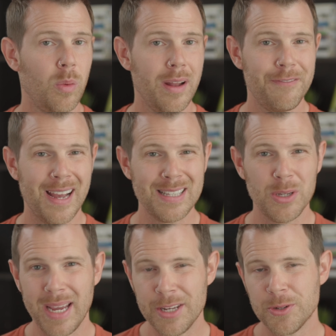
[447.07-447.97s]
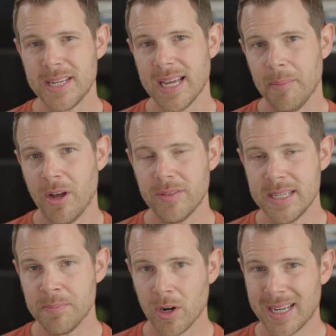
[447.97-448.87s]
What I find so interesting about
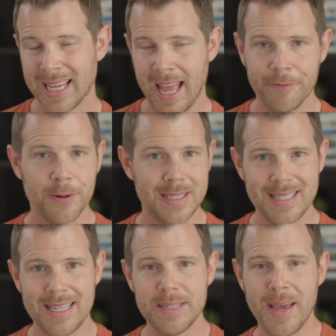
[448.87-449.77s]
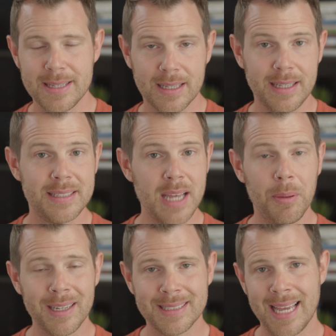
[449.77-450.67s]
these marketing efforts is he's basically
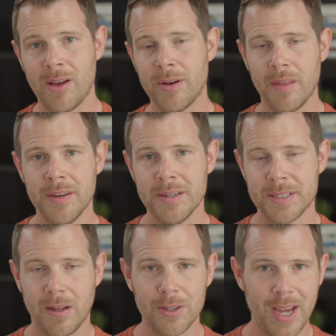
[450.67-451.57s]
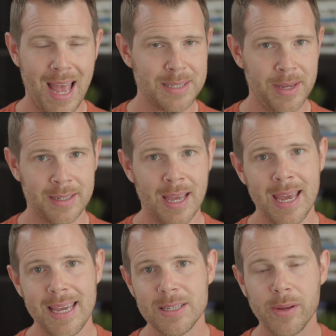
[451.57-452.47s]
doubling down on the nostalgia aspect.
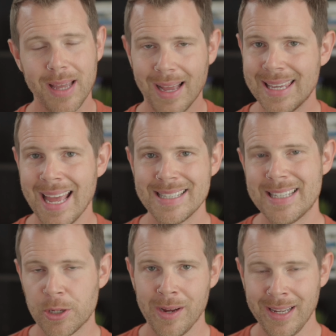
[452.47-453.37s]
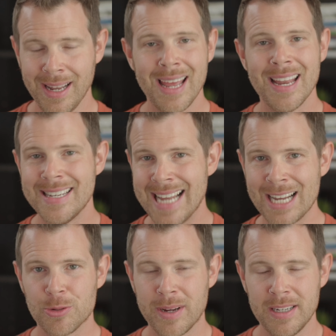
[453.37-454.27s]
He's going against the grain,
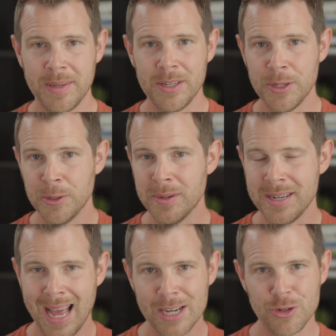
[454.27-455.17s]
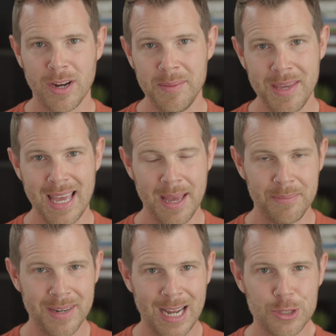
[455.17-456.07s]
not trying to be new, not trying to be
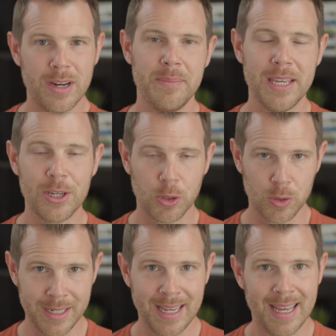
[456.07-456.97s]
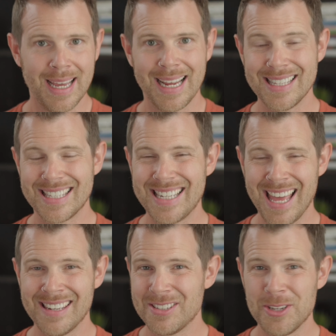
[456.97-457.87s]
hip, not trying to be current,
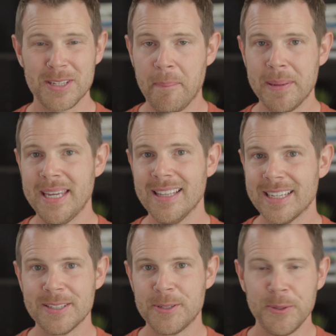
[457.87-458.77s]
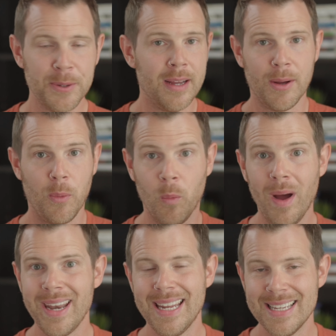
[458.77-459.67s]
instead, just appealing to
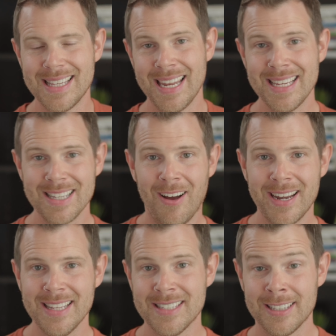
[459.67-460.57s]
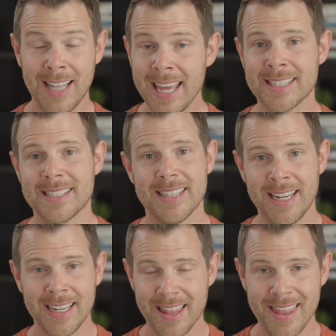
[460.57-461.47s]
what it is that his audience likes.
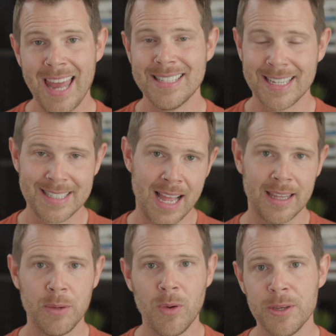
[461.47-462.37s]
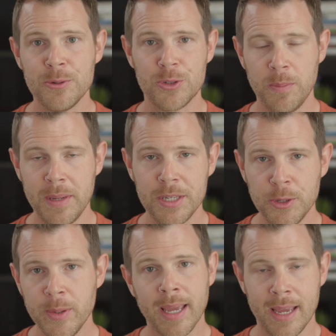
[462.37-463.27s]
And that is exactly what you should be
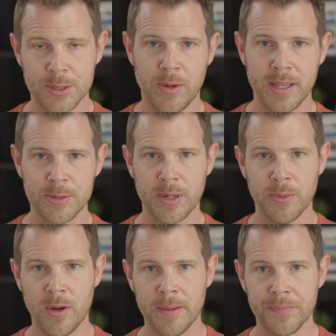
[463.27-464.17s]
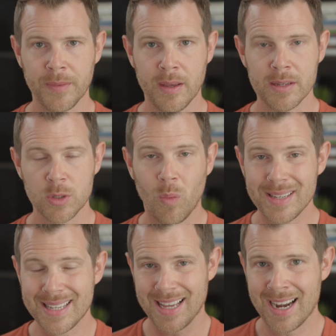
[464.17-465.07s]
doing in 2021. So, what
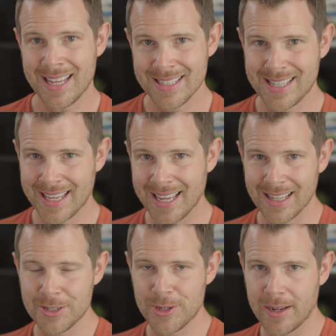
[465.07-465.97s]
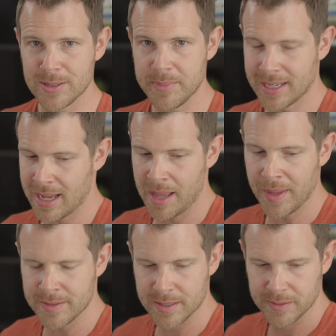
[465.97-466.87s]
is his audience thinking? Let's check out some of the
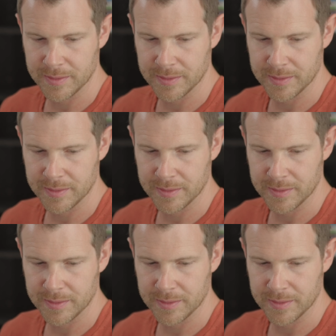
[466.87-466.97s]
comments.